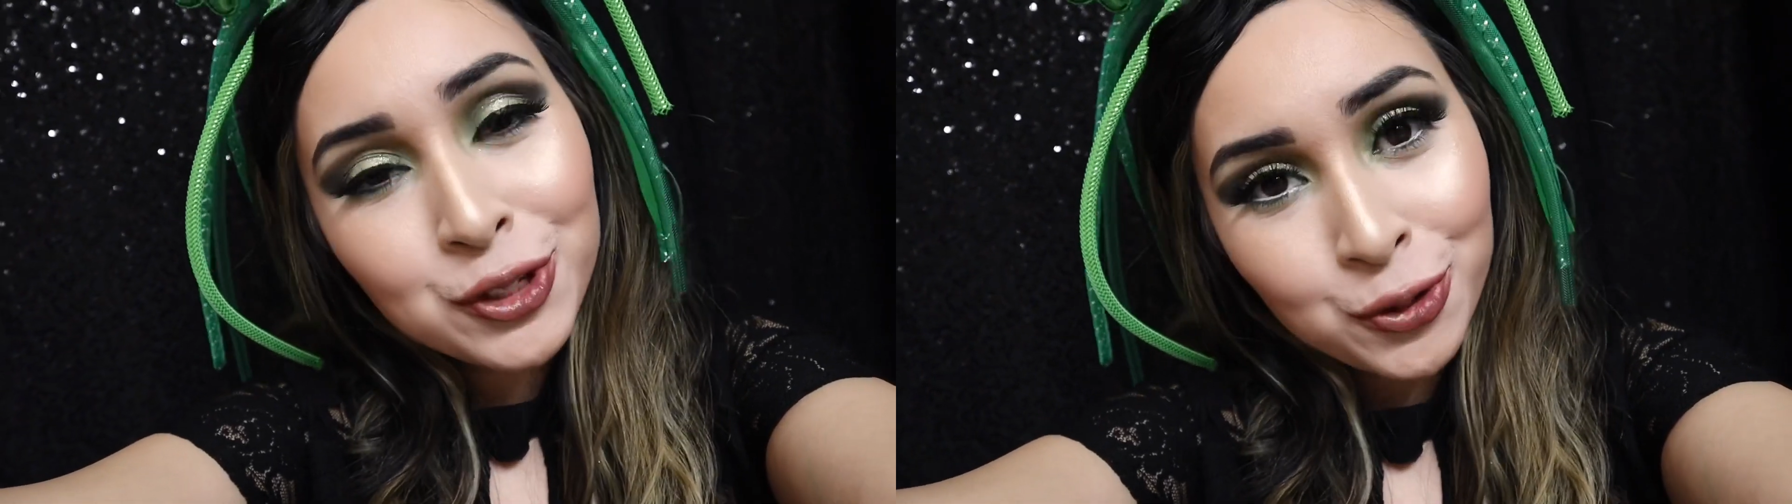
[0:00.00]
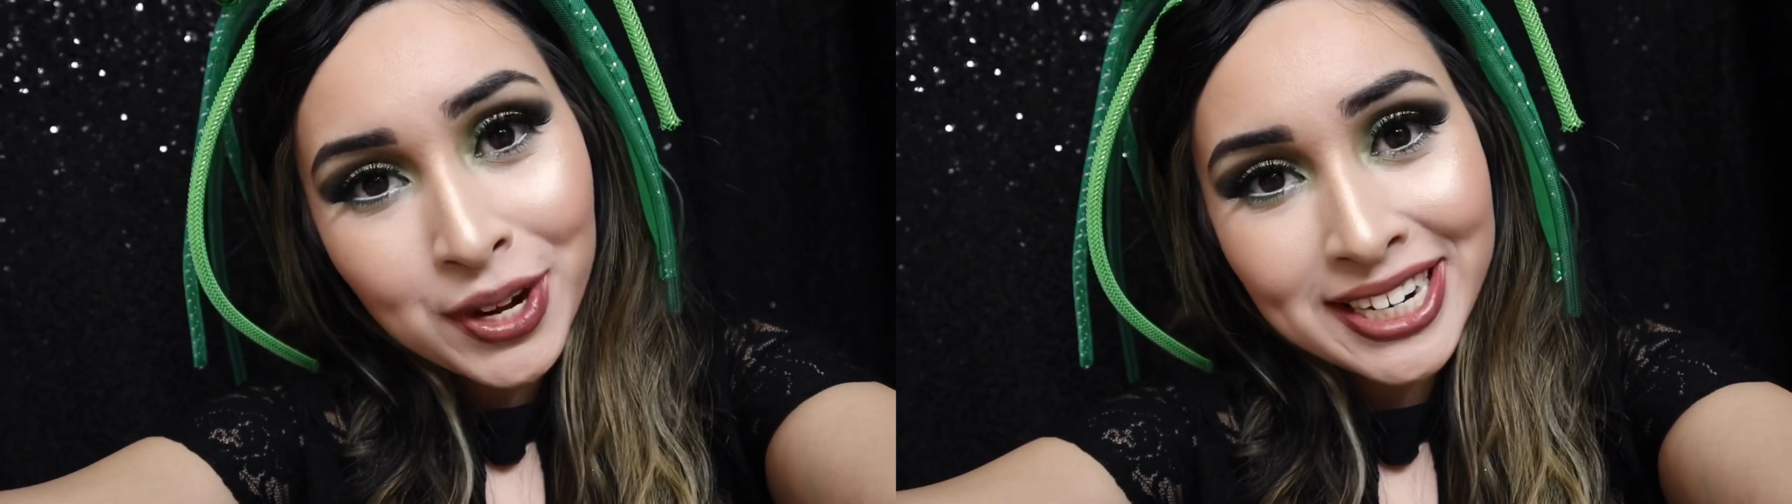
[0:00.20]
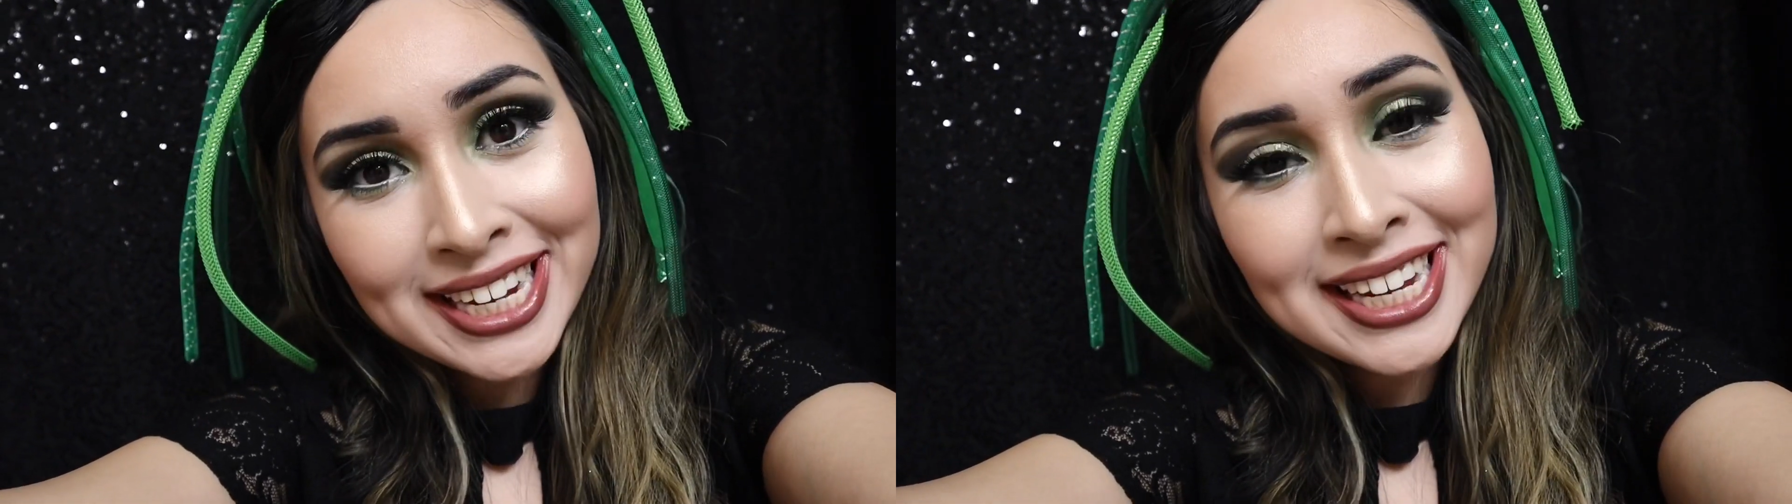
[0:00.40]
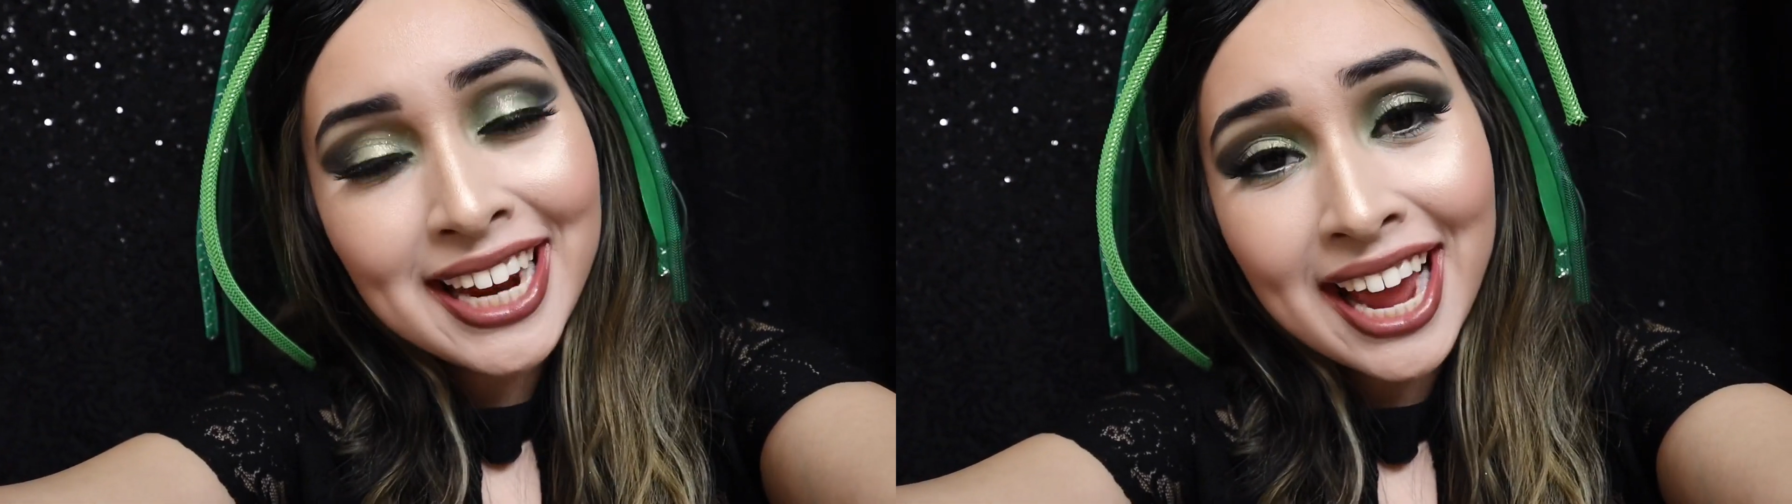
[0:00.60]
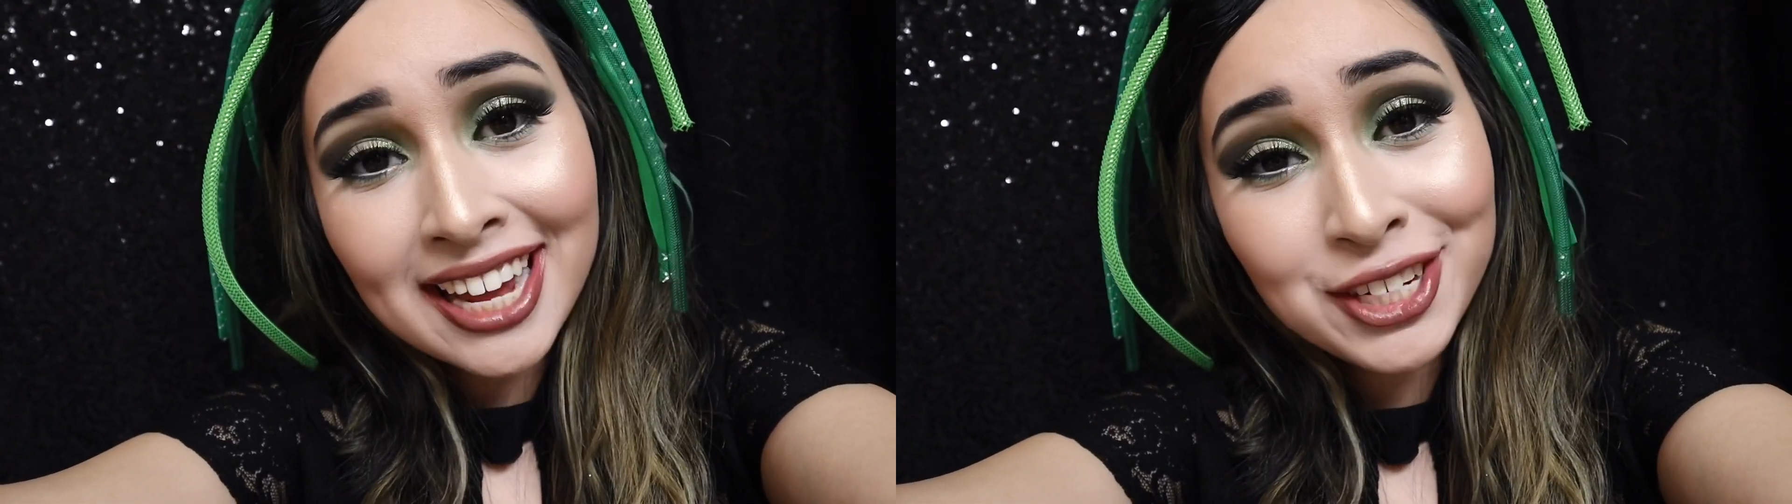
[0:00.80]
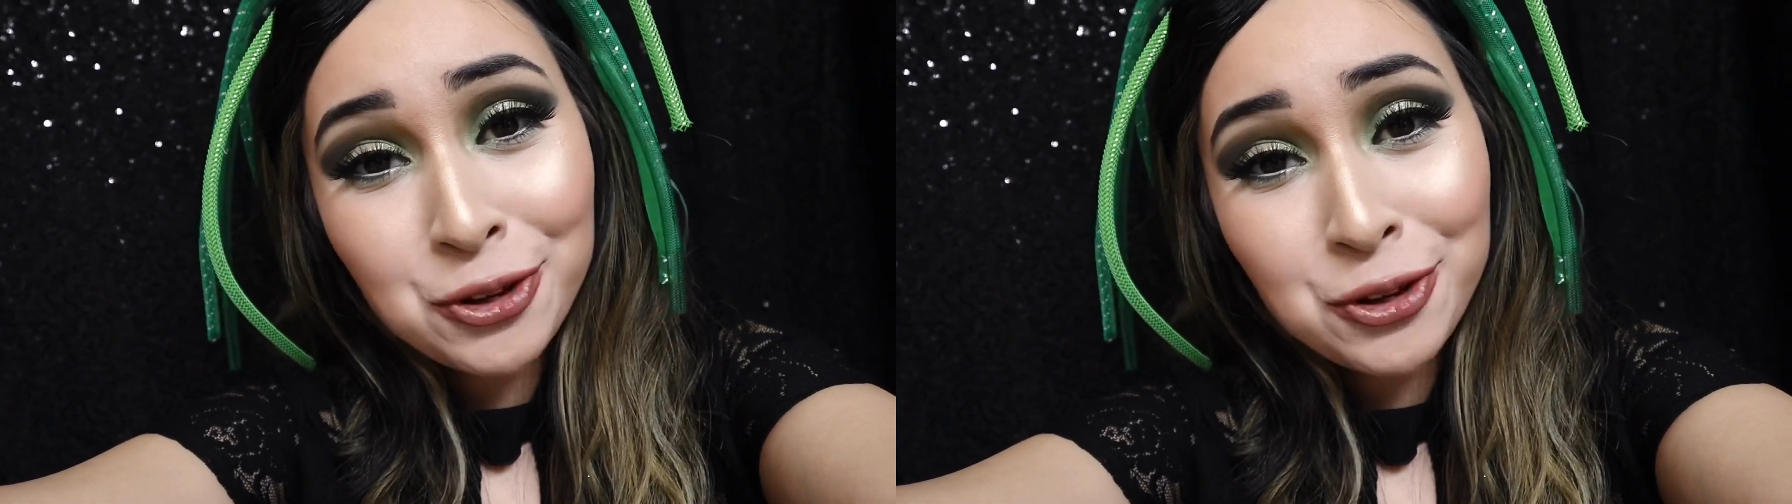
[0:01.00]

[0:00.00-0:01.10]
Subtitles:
enjoyed it and